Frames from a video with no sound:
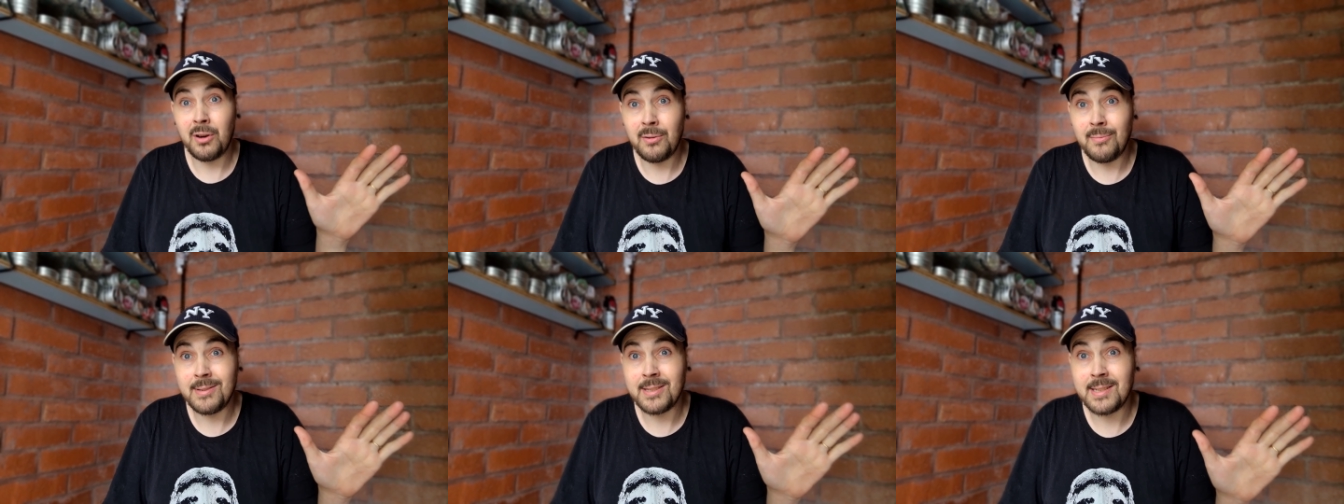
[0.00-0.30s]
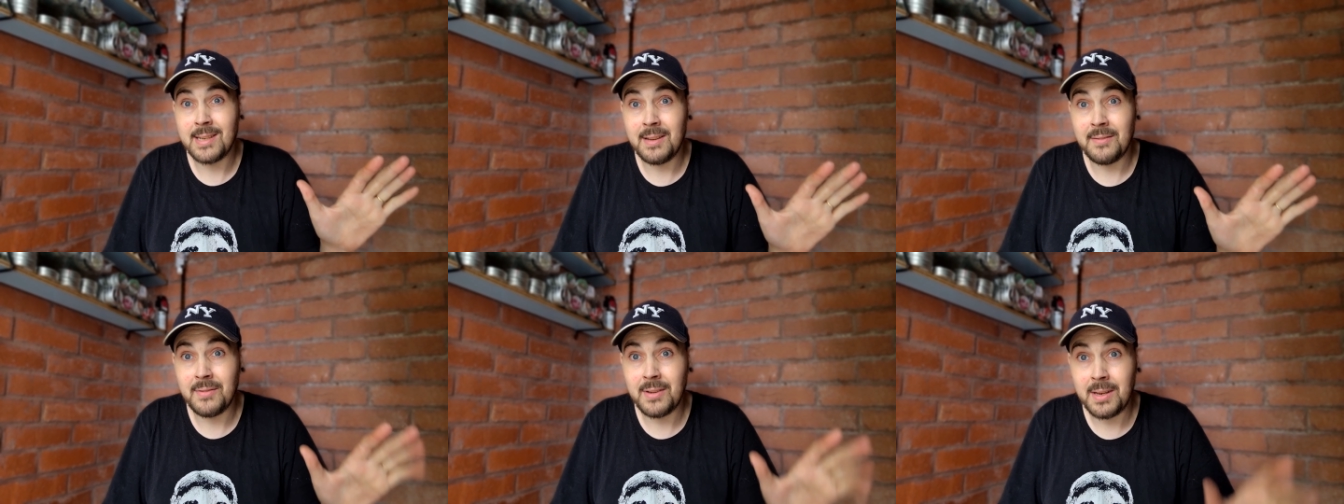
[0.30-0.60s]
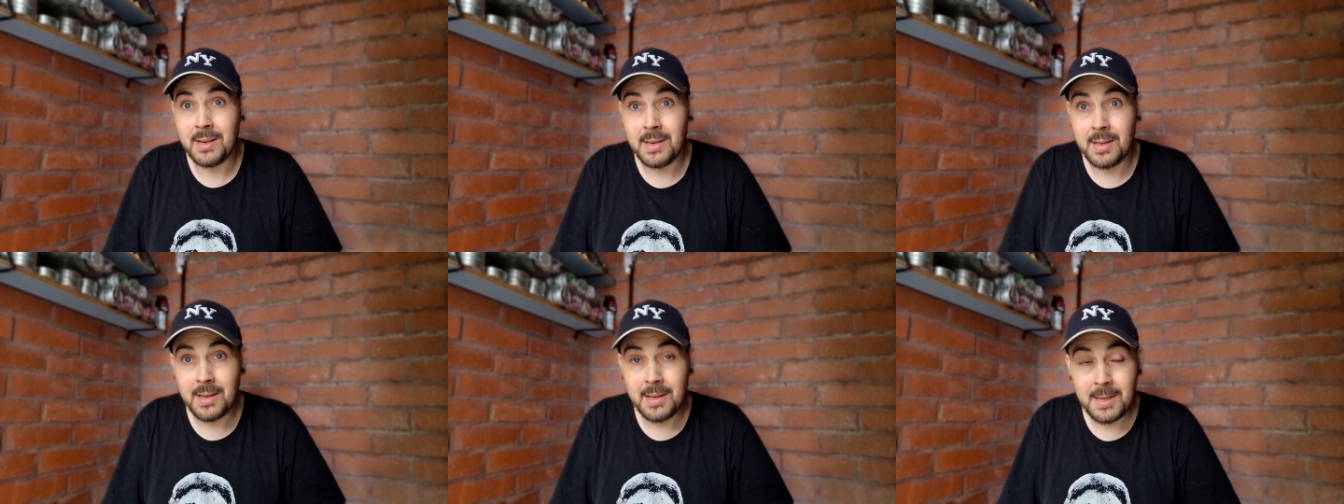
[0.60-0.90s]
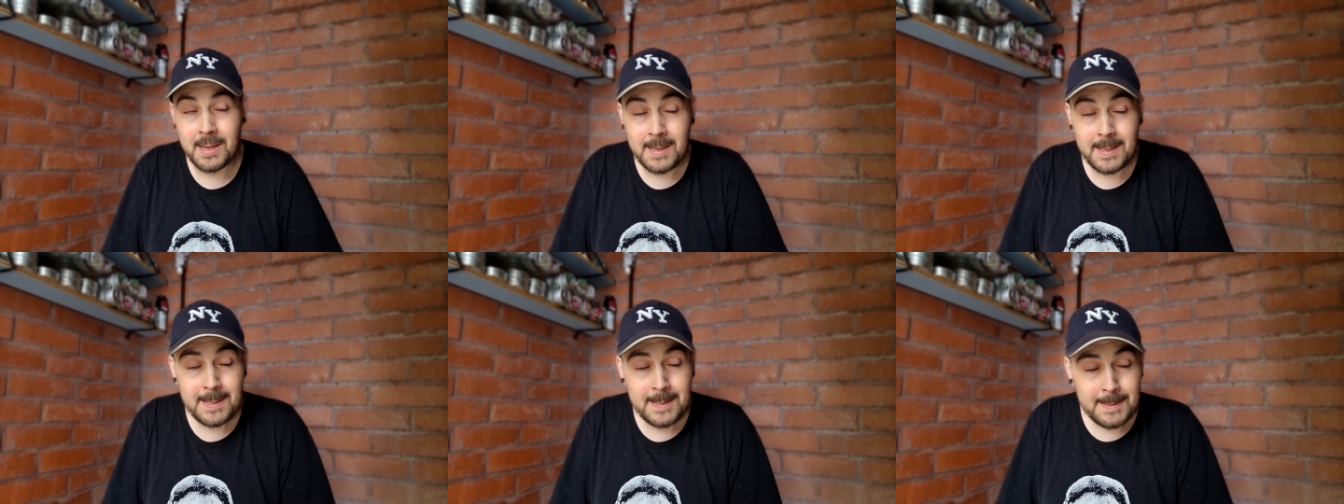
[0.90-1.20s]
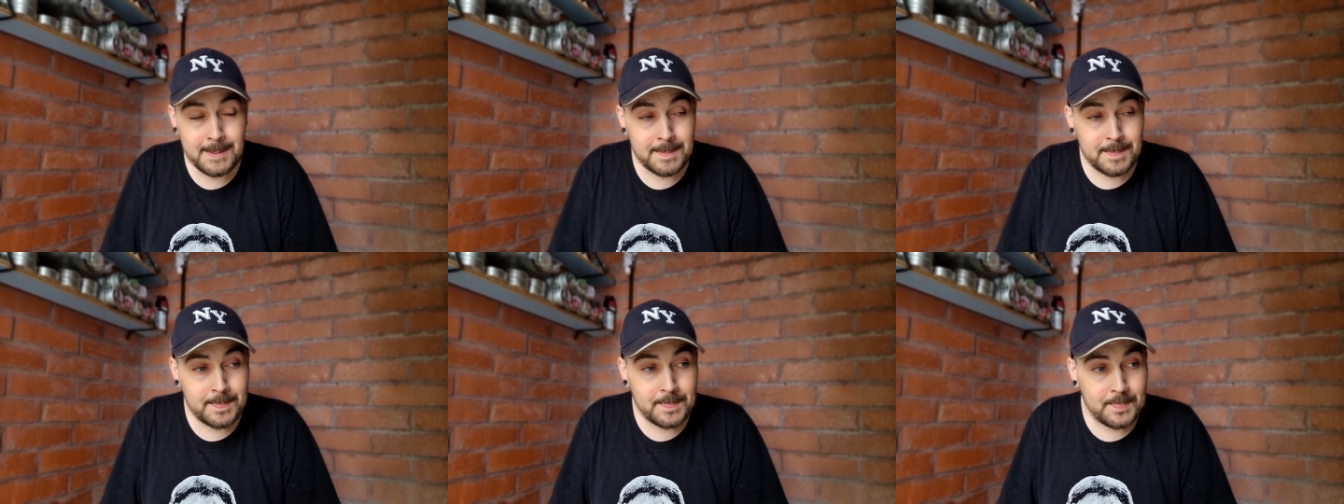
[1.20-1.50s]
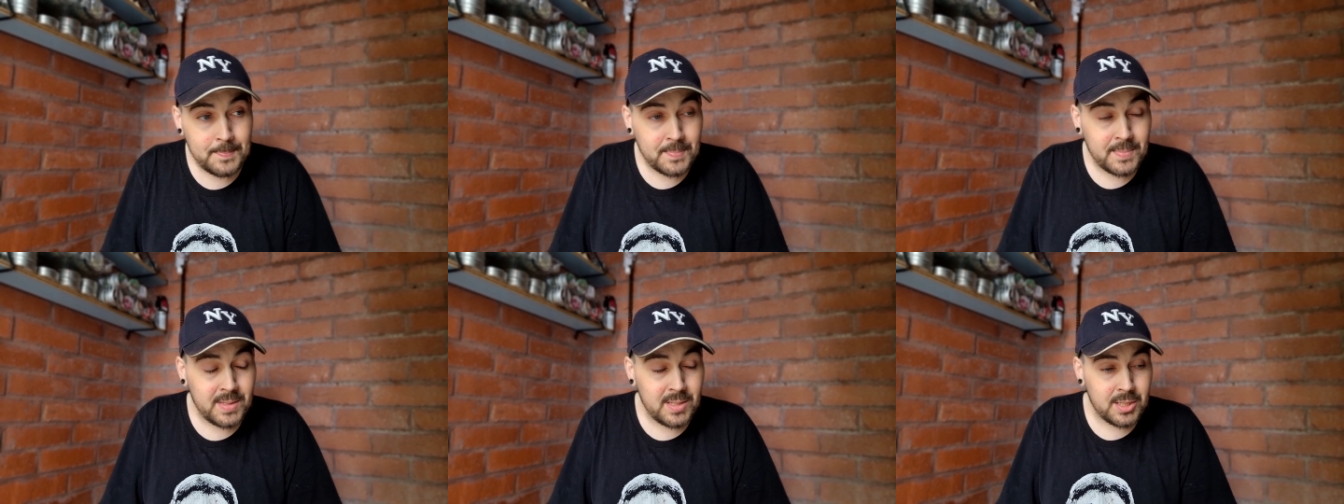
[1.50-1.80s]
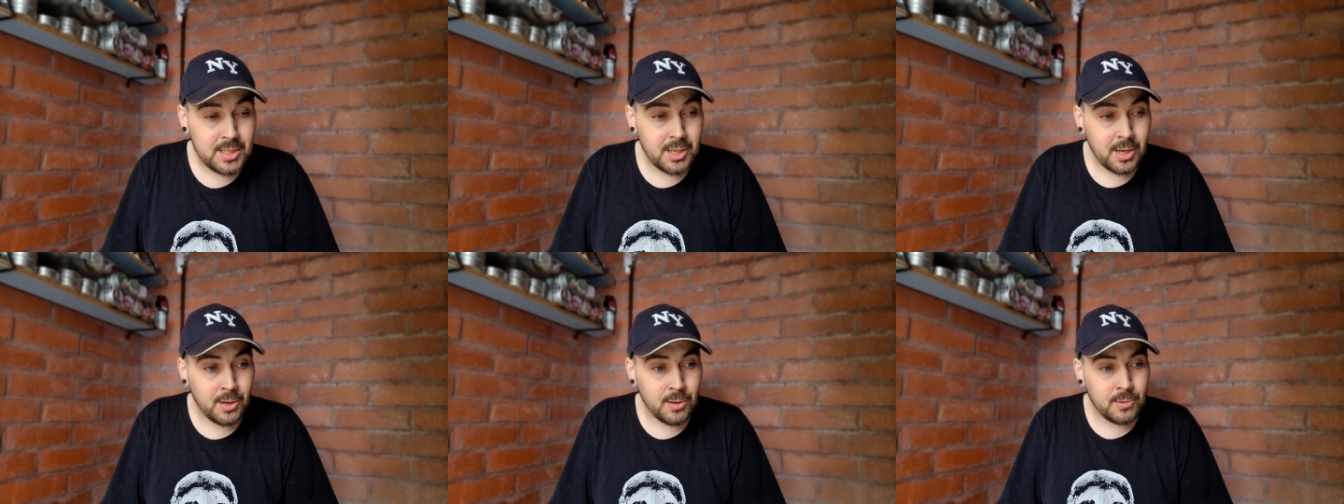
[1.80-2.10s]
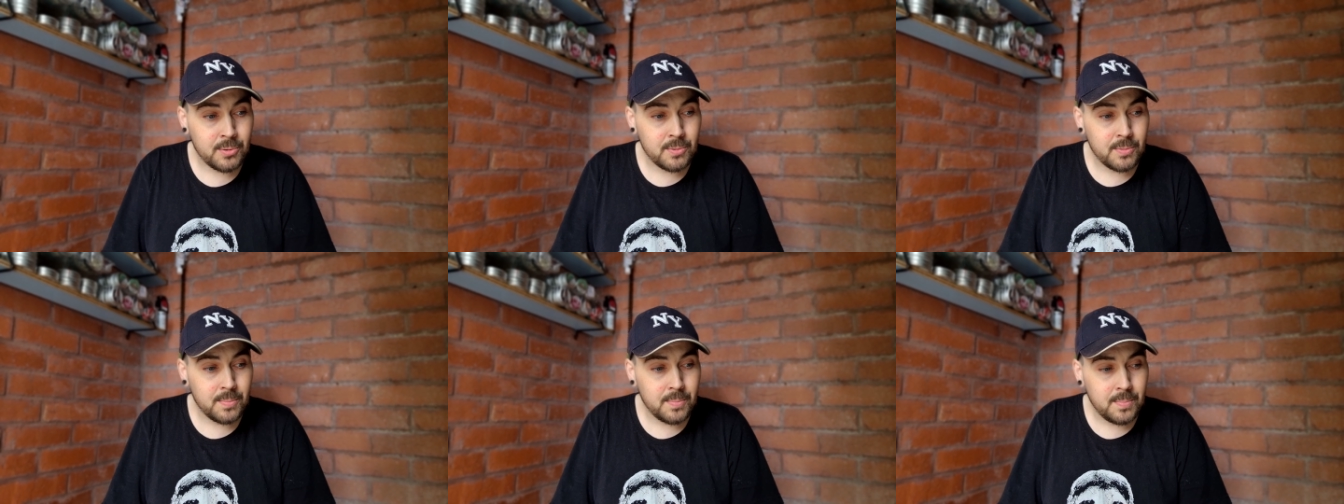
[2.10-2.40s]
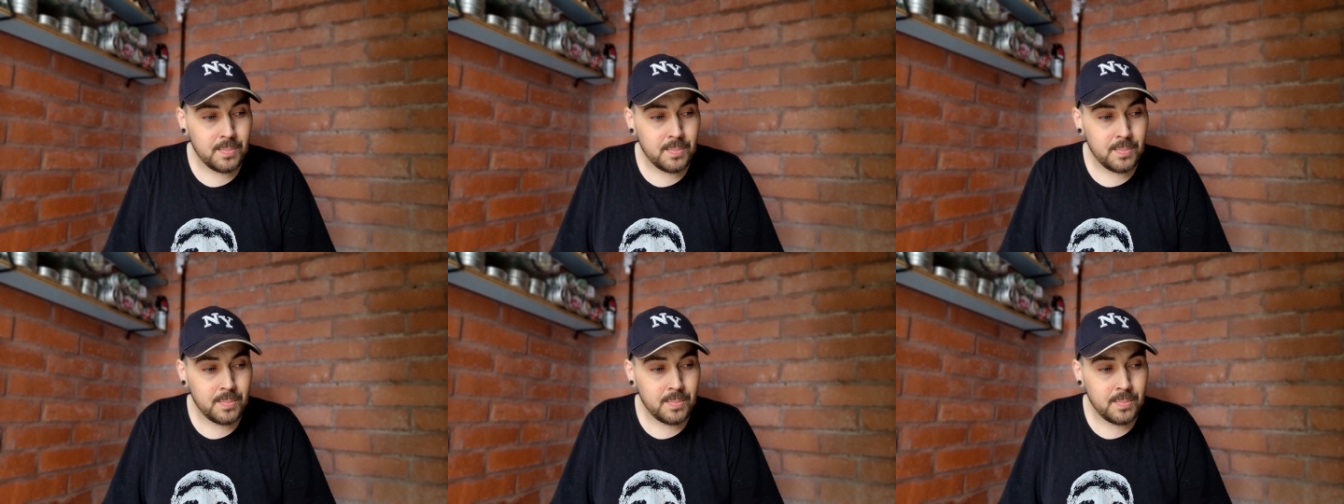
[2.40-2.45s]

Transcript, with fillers: I was living. So,